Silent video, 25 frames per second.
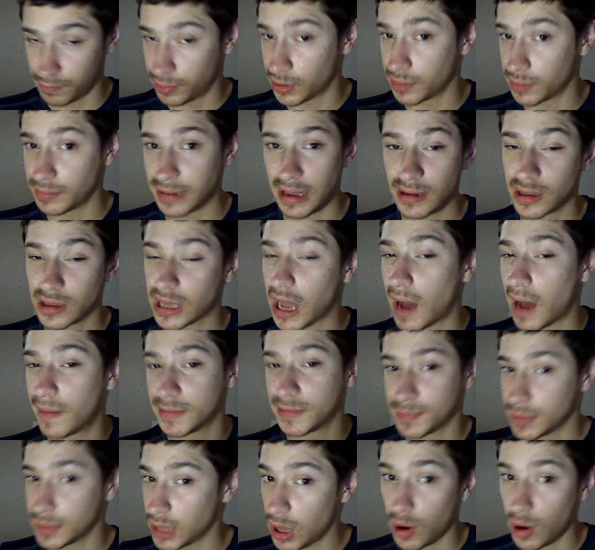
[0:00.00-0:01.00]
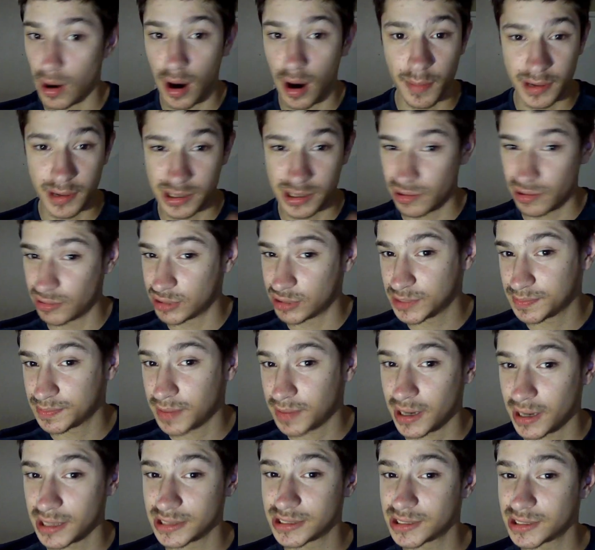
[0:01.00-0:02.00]
them down in the comments below. I'll be sure to respond
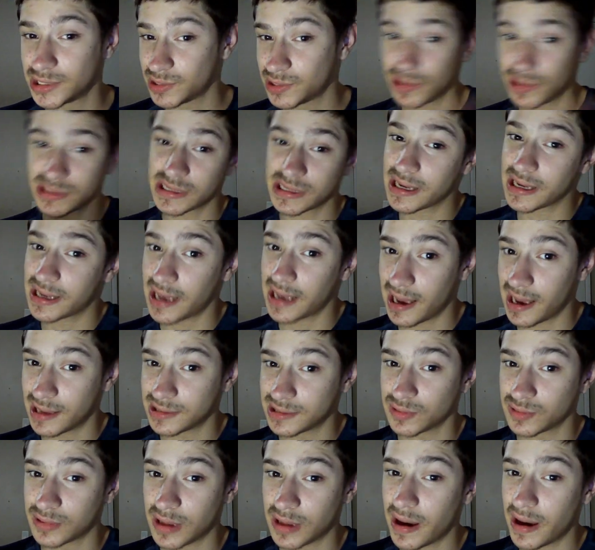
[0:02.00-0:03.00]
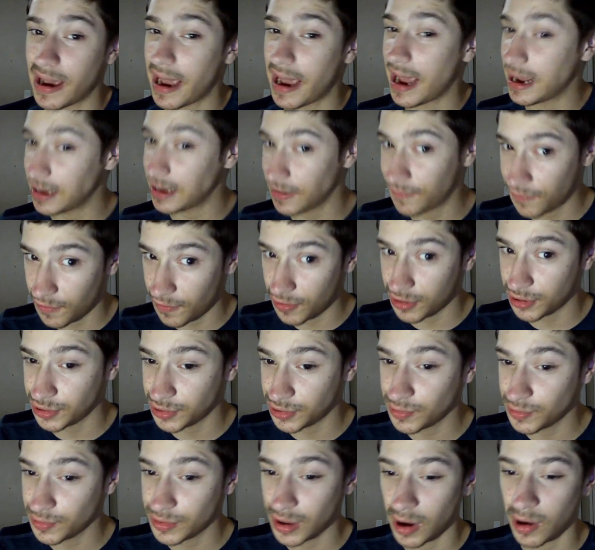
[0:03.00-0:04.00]
as soon as I can. So without any further
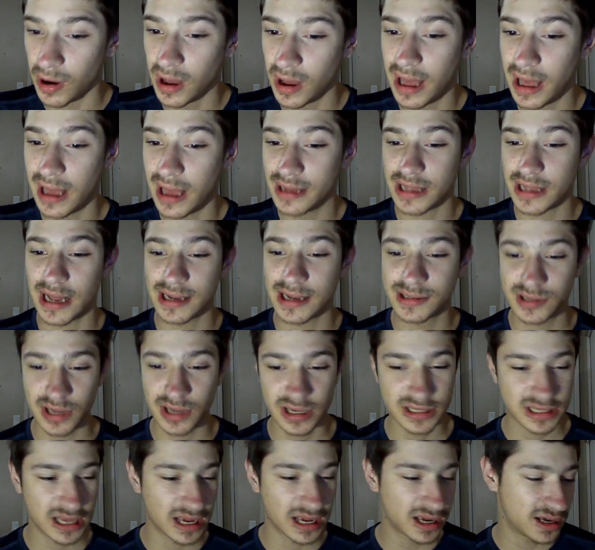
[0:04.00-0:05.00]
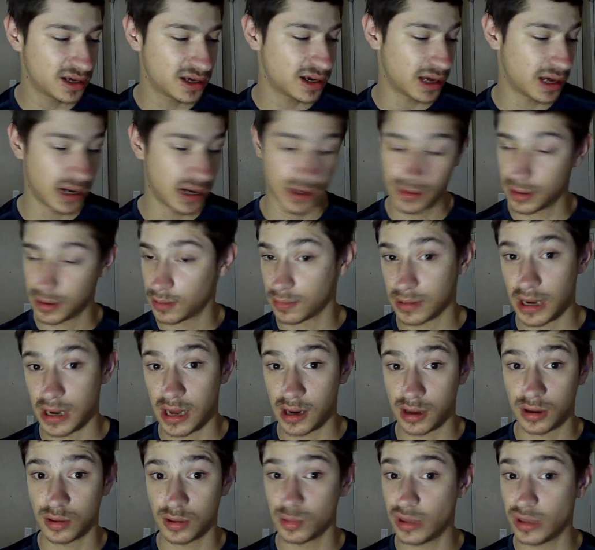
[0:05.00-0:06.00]
ado, though, that does kind of conclude
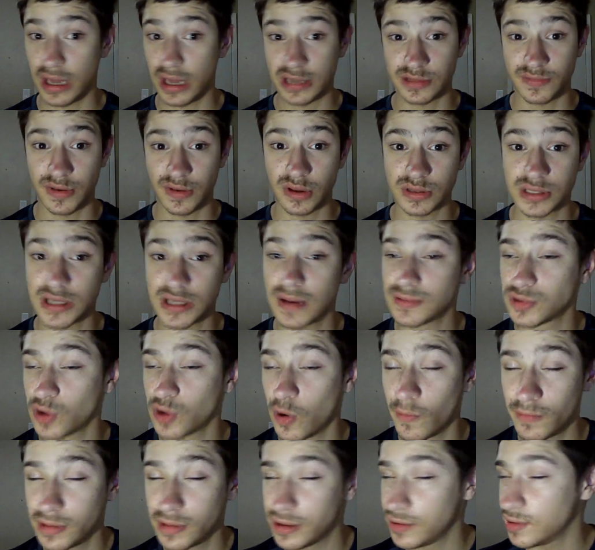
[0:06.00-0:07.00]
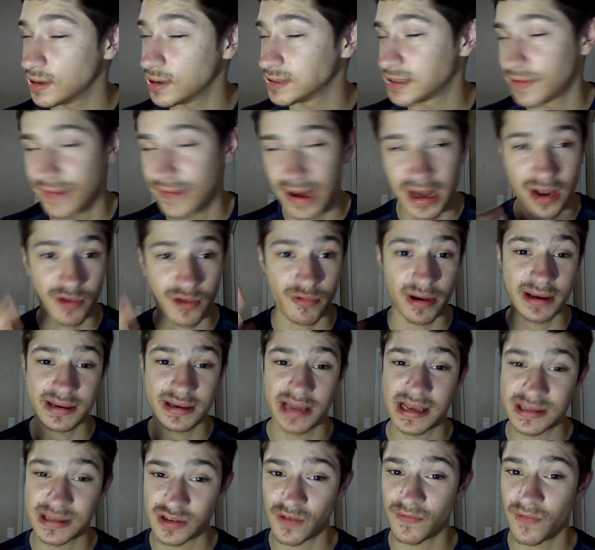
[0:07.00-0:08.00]
the actual video itself. So hopefully you guys have had a great day
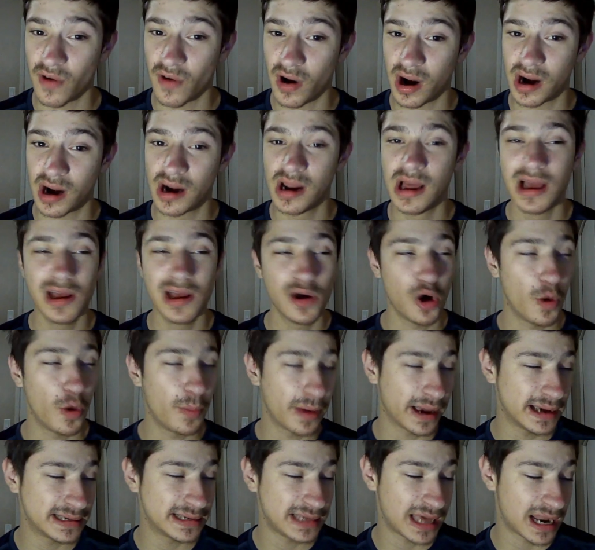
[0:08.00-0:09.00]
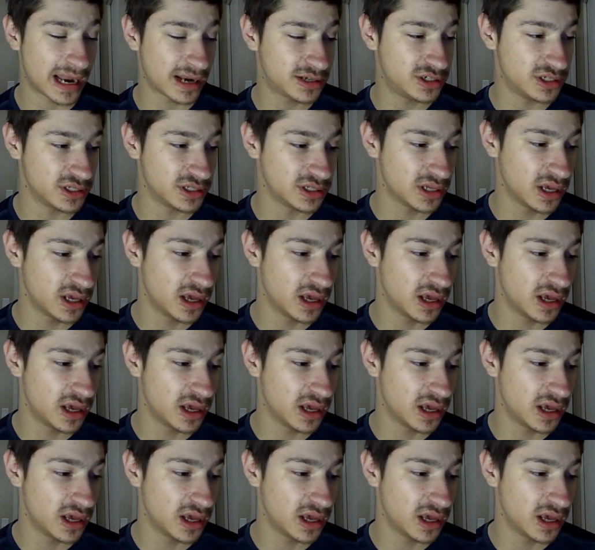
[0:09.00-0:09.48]
so far. Hope you guys had it just